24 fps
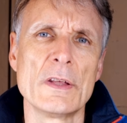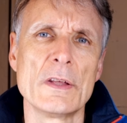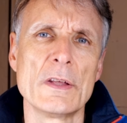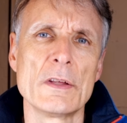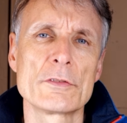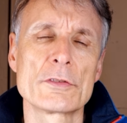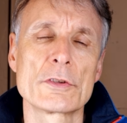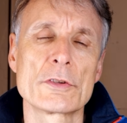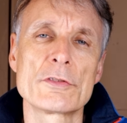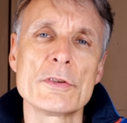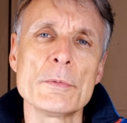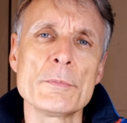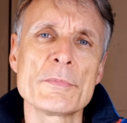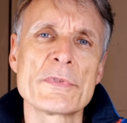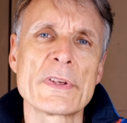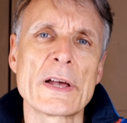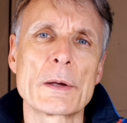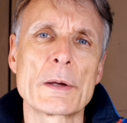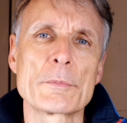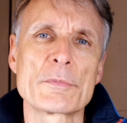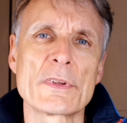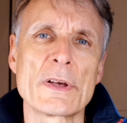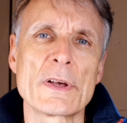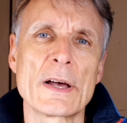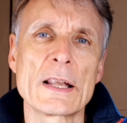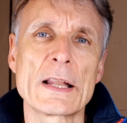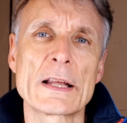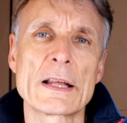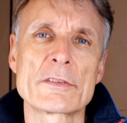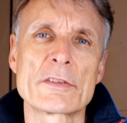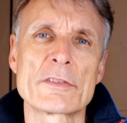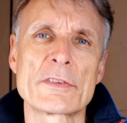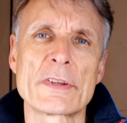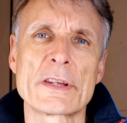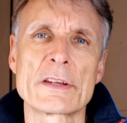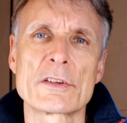So sometimes I like
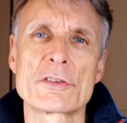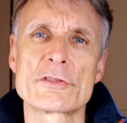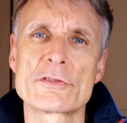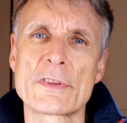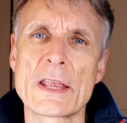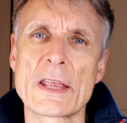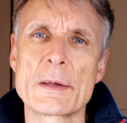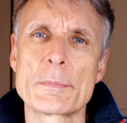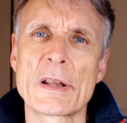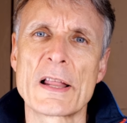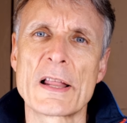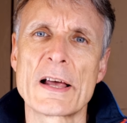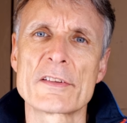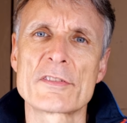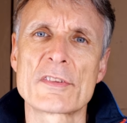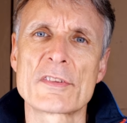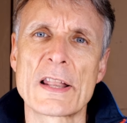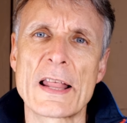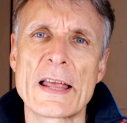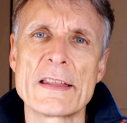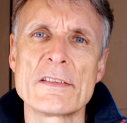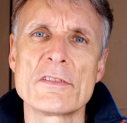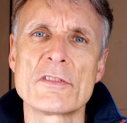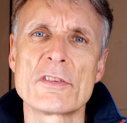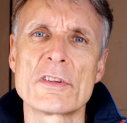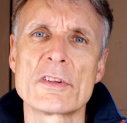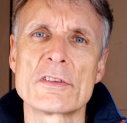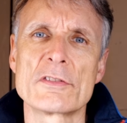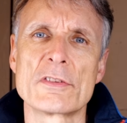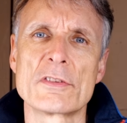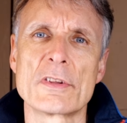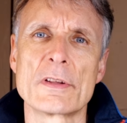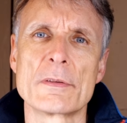to take stabilised lenses.